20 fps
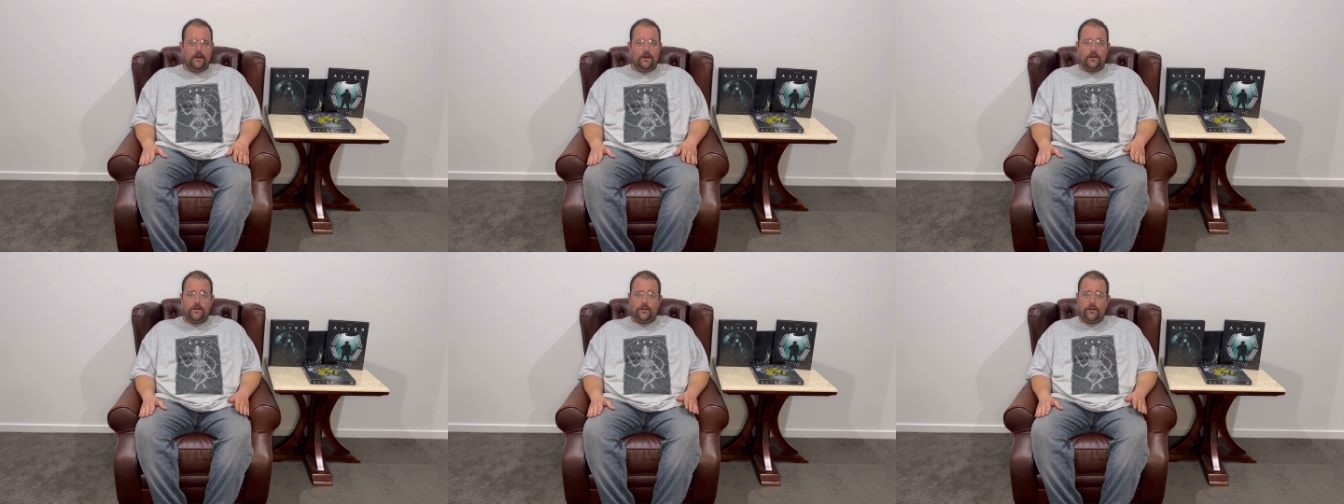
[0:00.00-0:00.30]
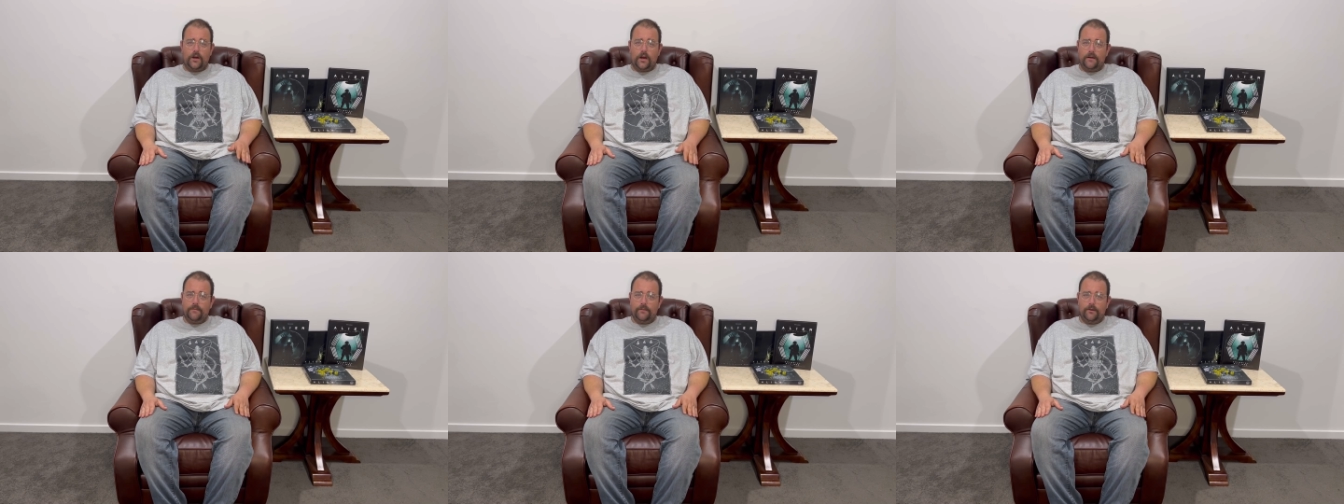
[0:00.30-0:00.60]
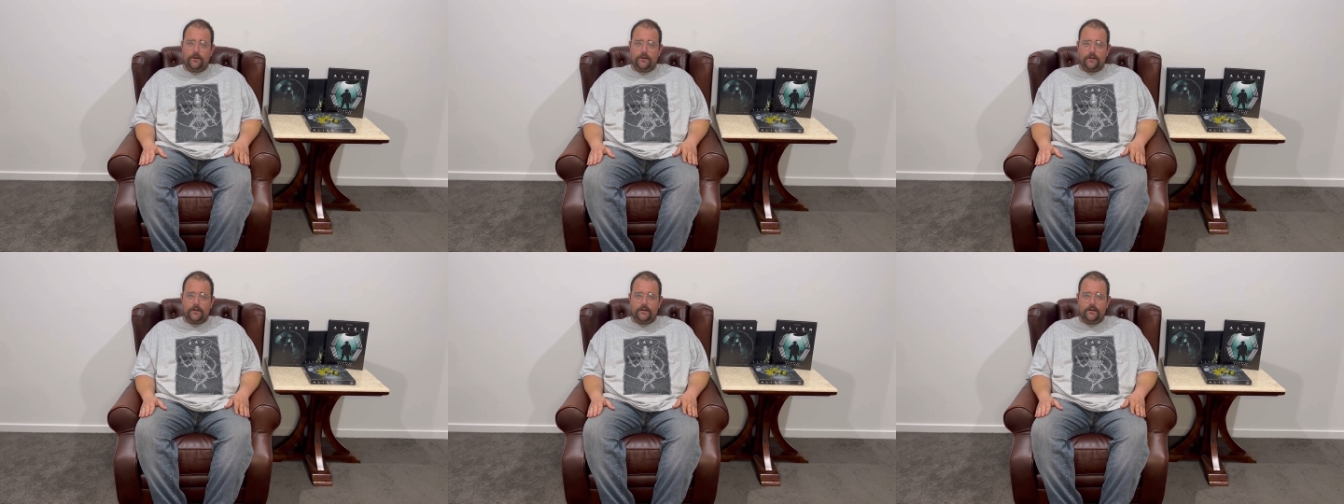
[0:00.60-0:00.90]
You know,
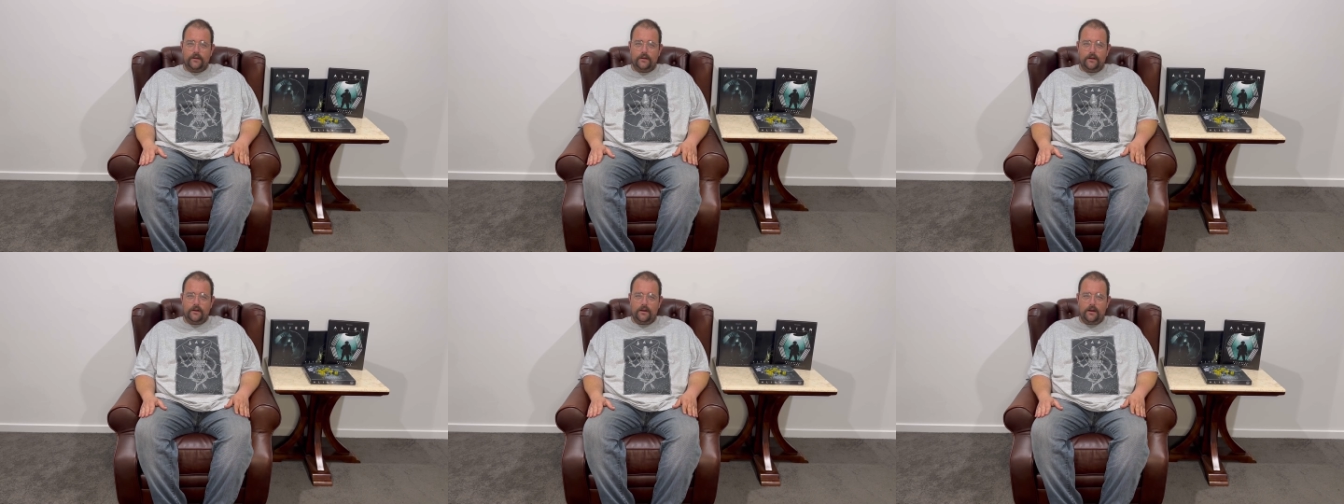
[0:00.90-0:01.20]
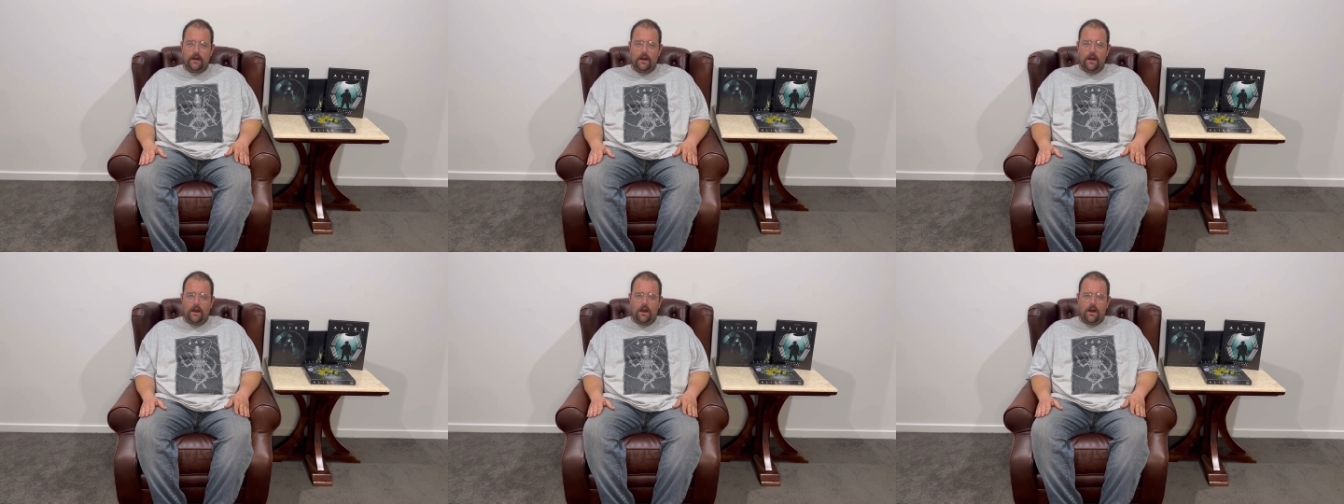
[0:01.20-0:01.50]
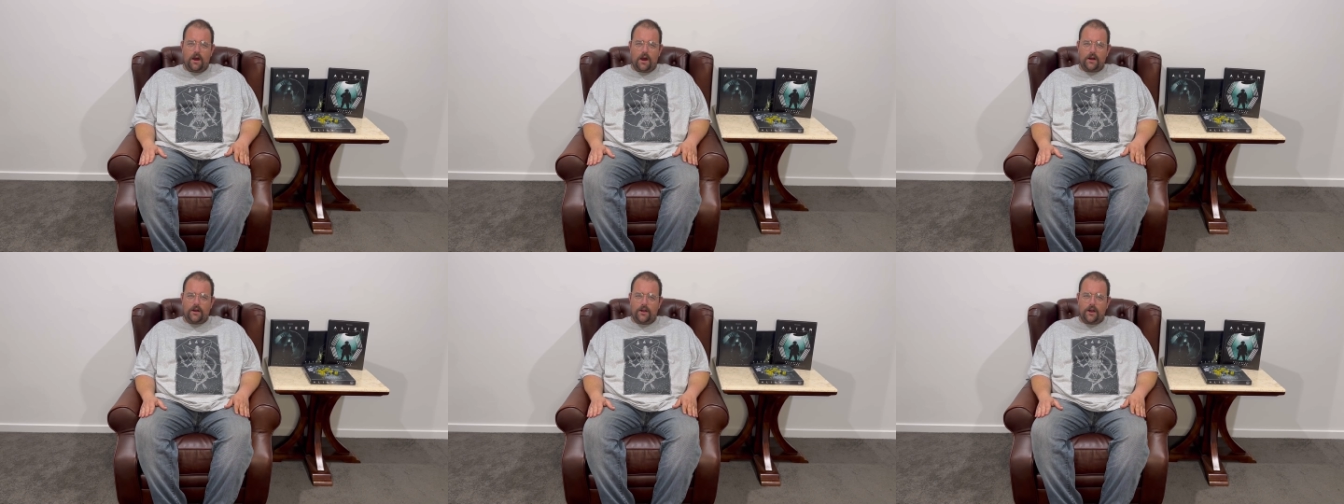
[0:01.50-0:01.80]
Burke,
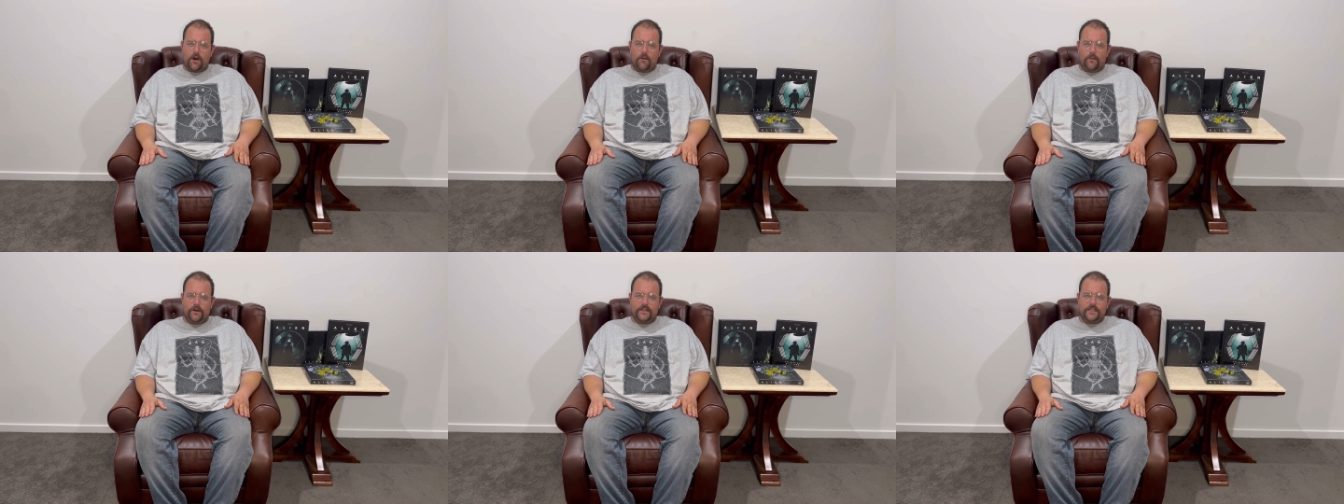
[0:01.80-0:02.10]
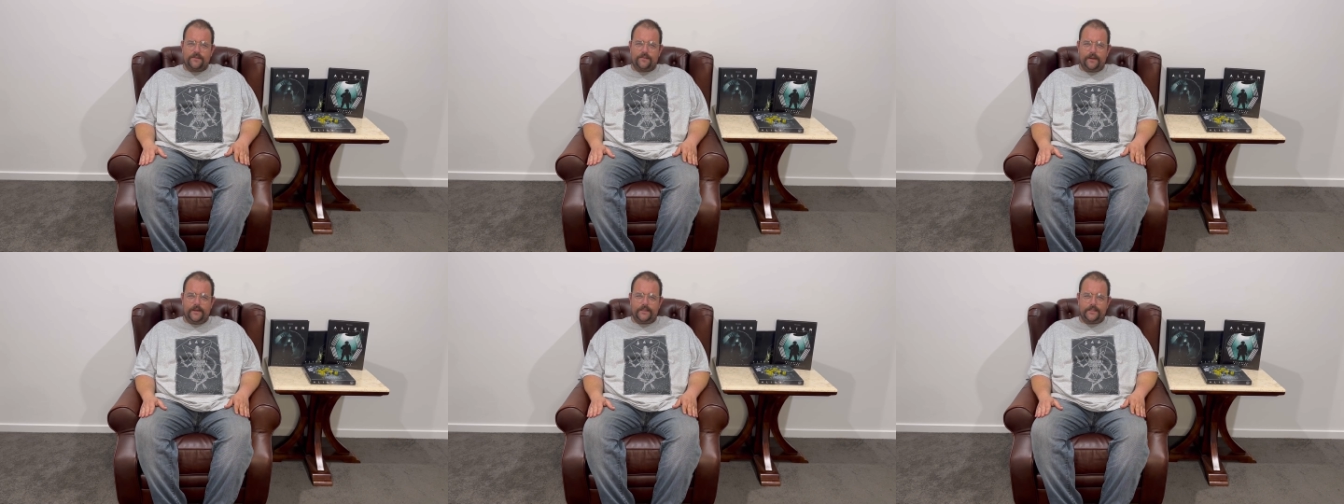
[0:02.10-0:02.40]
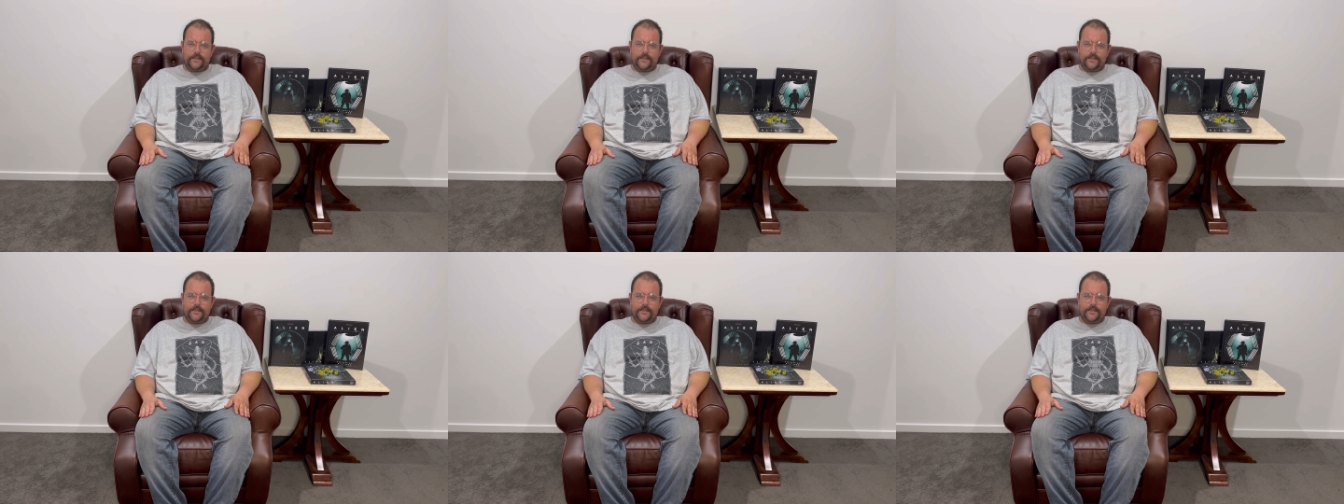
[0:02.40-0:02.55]
I don't know which species